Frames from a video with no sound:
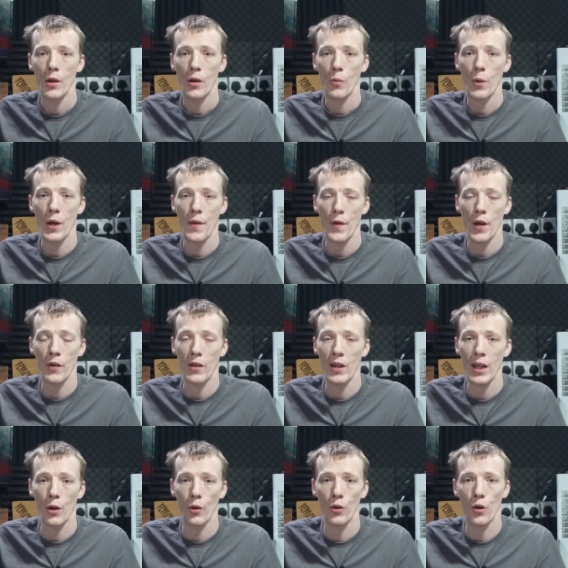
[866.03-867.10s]
with as
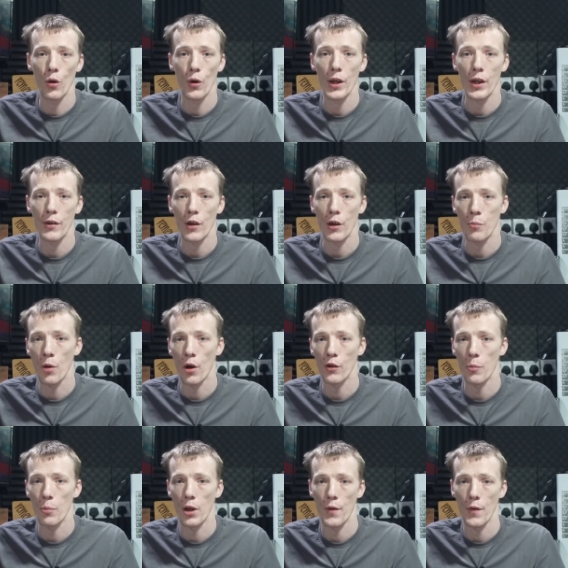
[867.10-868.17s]
little noise as
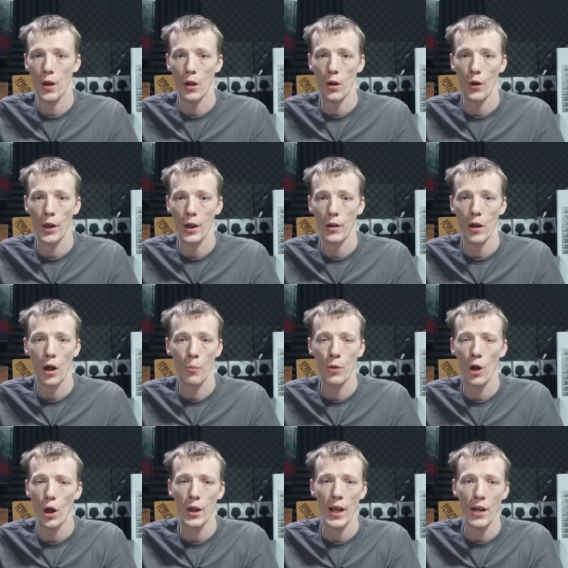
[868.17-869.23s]
possible on the line. I'm
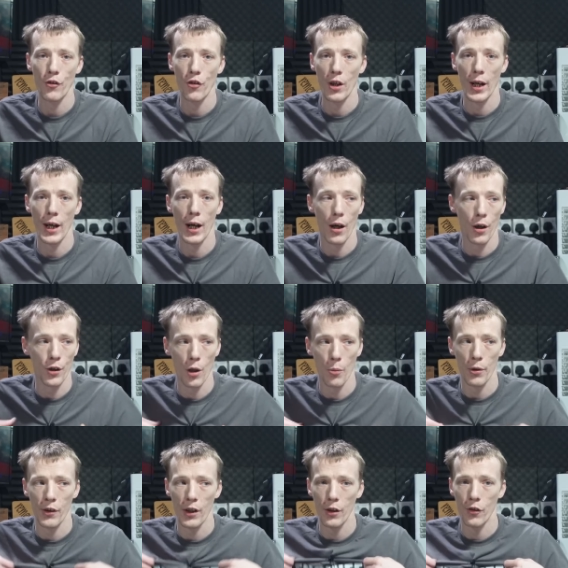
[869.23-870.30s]
not an engineer, I know
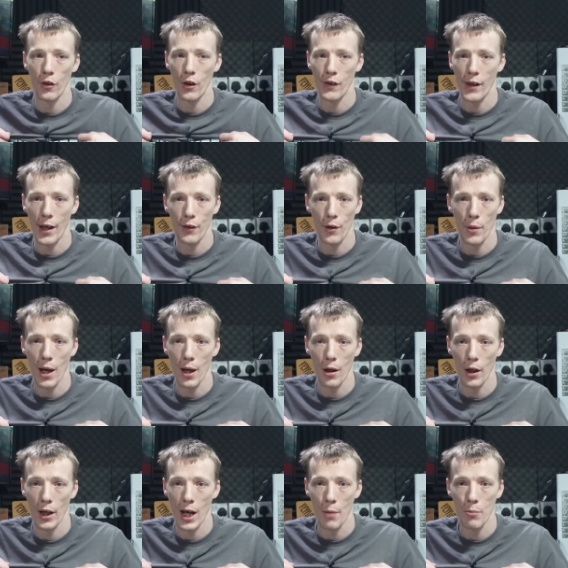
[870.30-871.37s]
my t-shirt says I'm out,
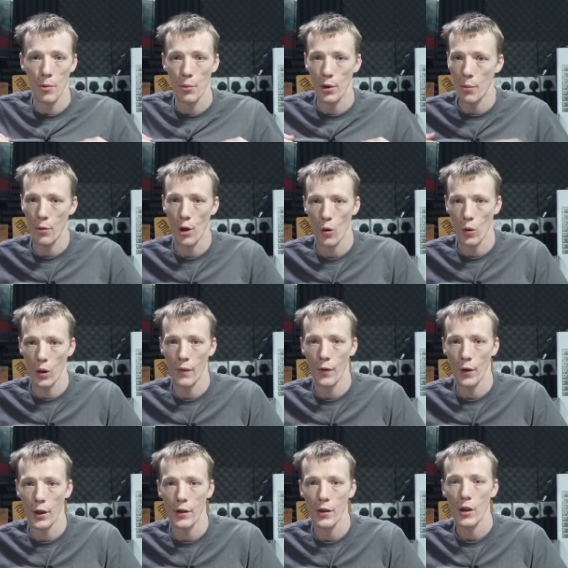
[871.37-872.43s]
I am, but I'm not
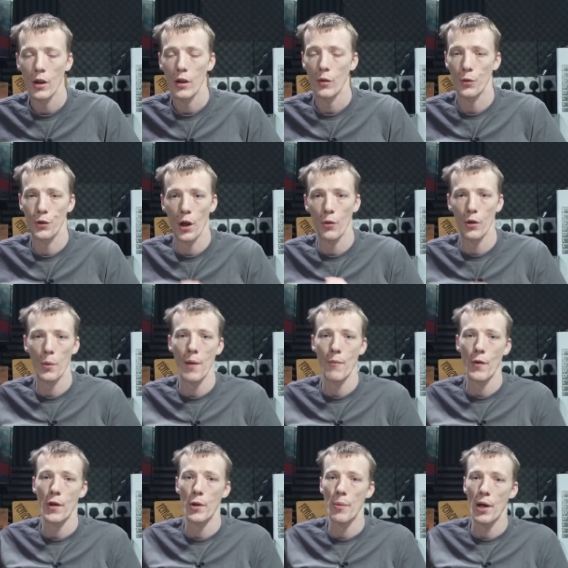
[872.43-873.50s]
qualified, so I don't know
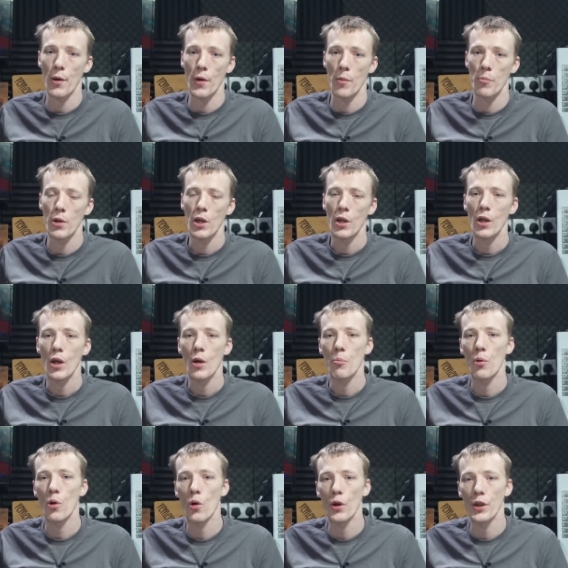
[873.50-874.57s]
everything about them
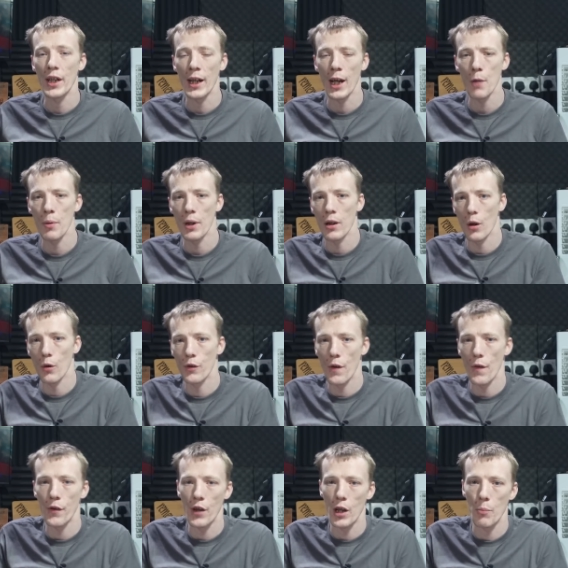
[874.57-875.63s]
but you keep it close to
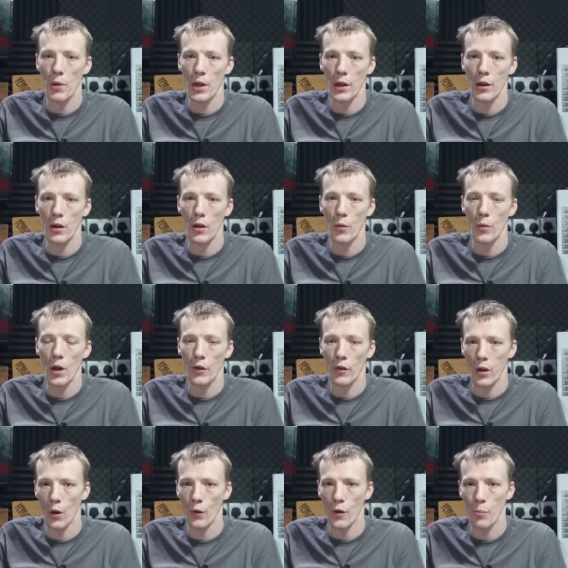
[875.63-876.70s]
the CPU as
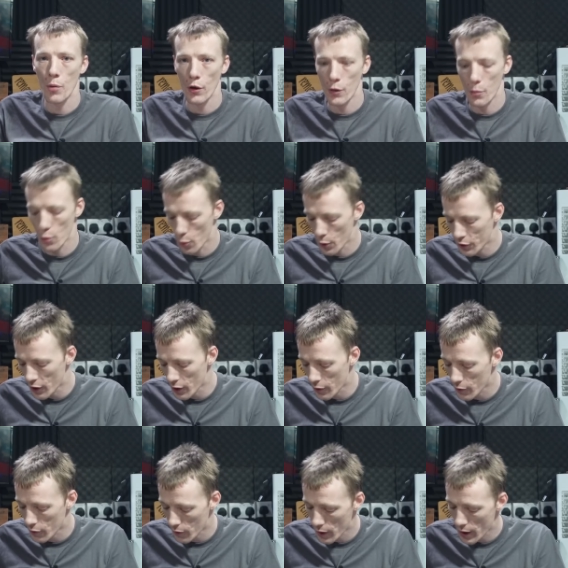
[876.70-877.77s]
close as possible which
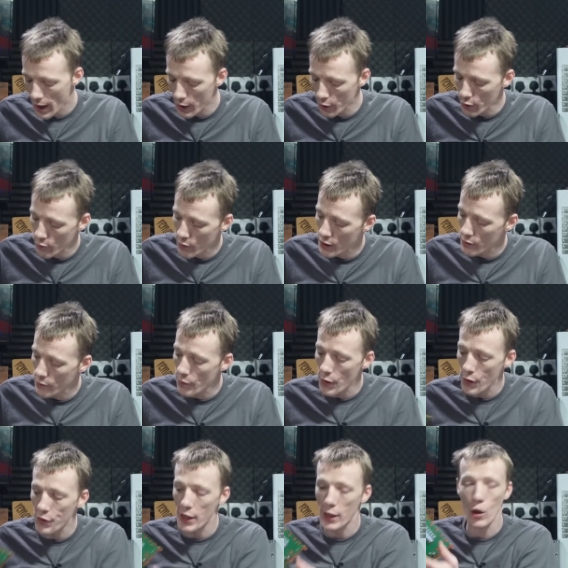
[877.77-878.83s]
is hence the reason for
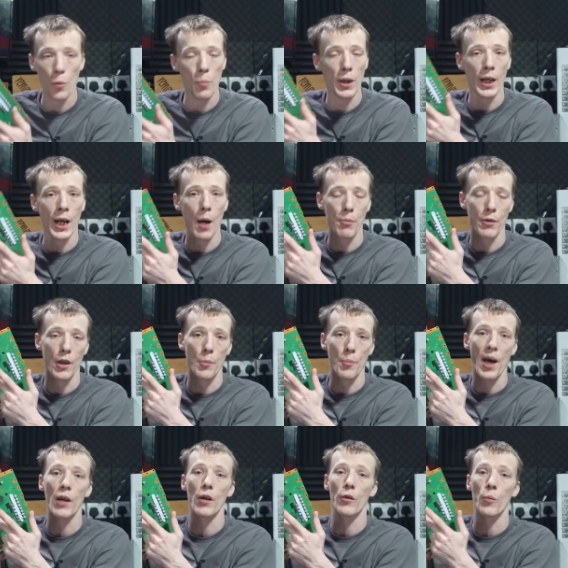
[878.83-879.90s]
the decoupling caps on the
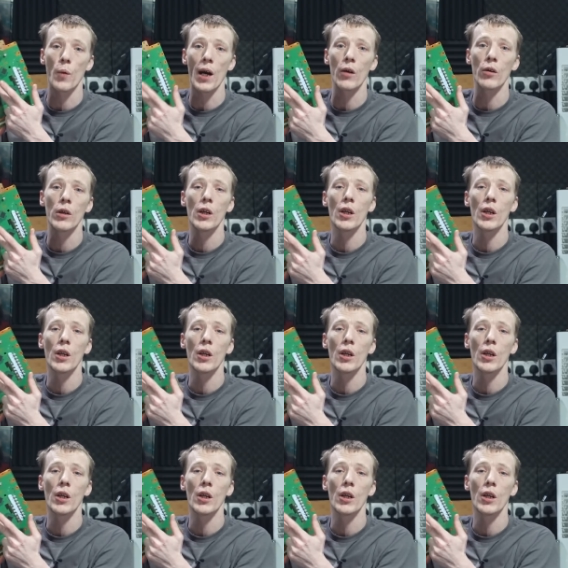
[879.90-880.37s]
back as well